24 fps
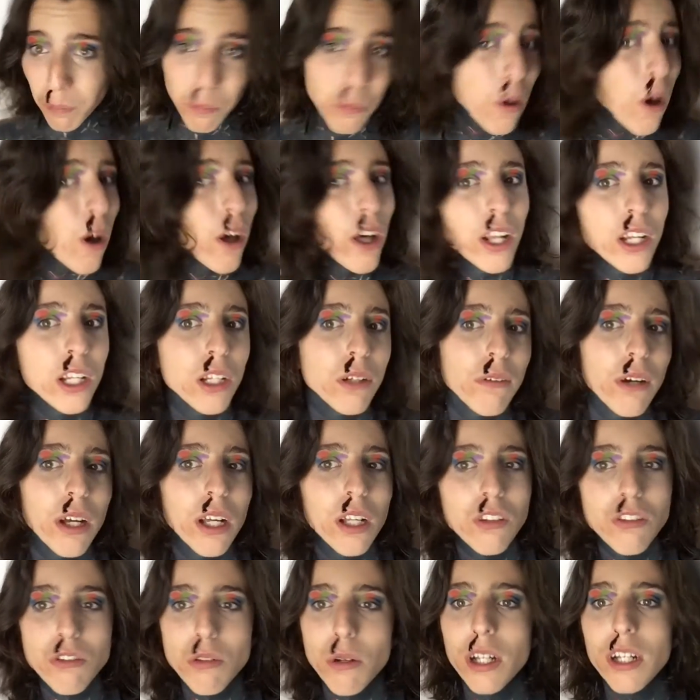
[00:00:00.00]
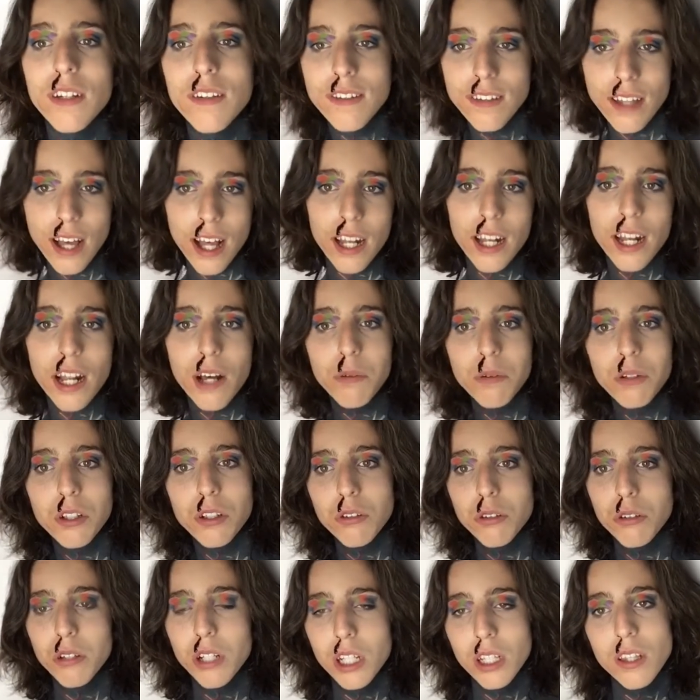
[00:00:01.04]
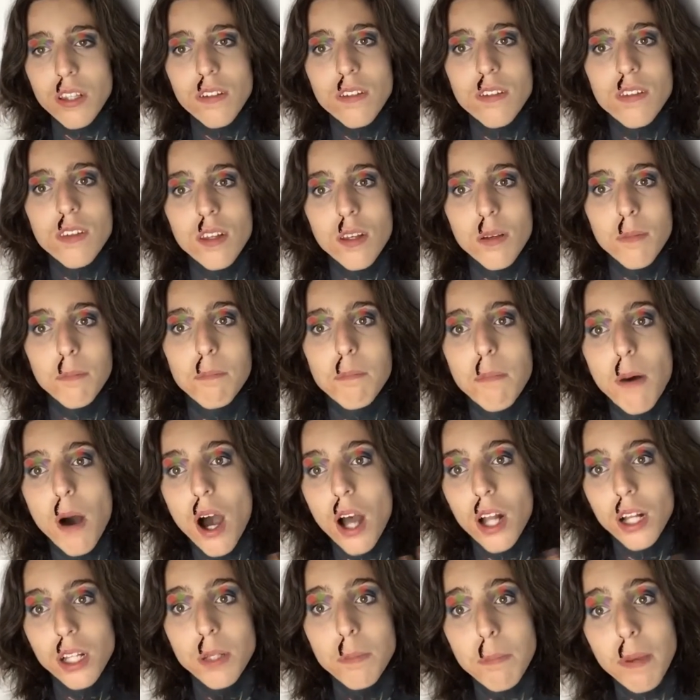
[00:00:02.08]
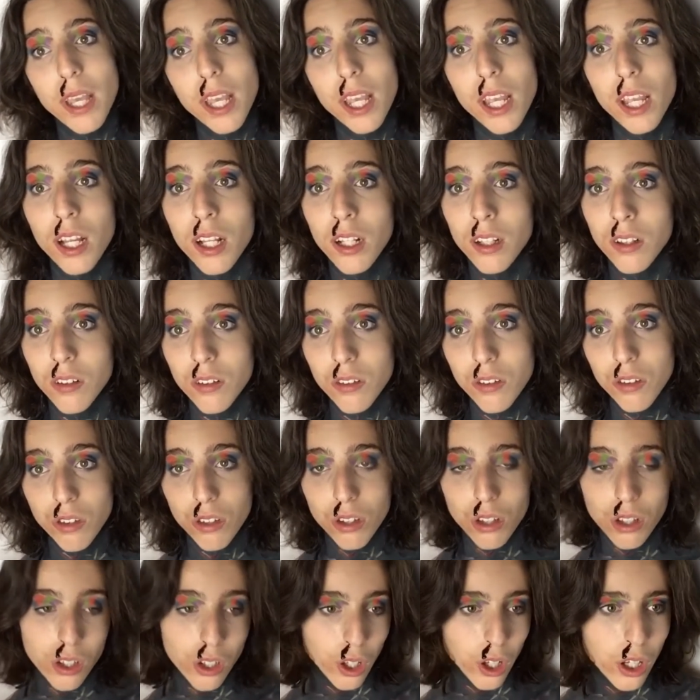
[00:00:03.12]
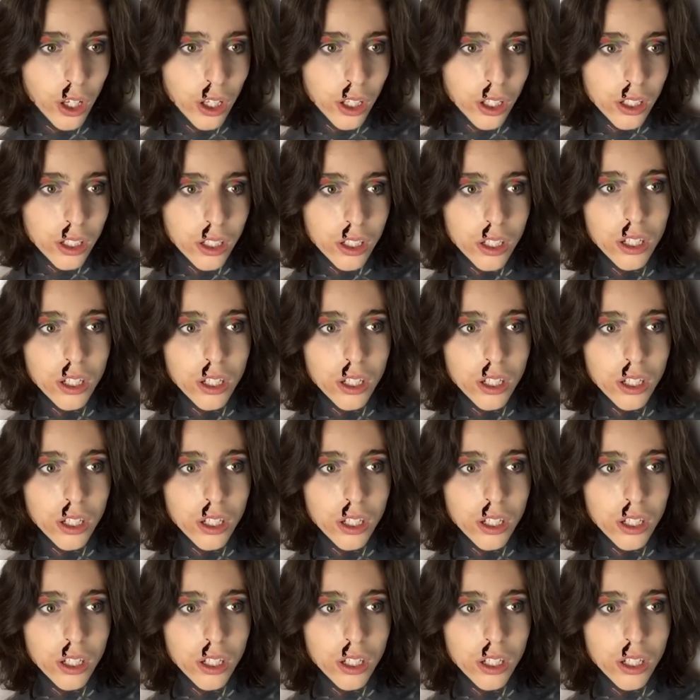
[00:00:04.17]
Well, anyway, so I decided I would create this like body paint look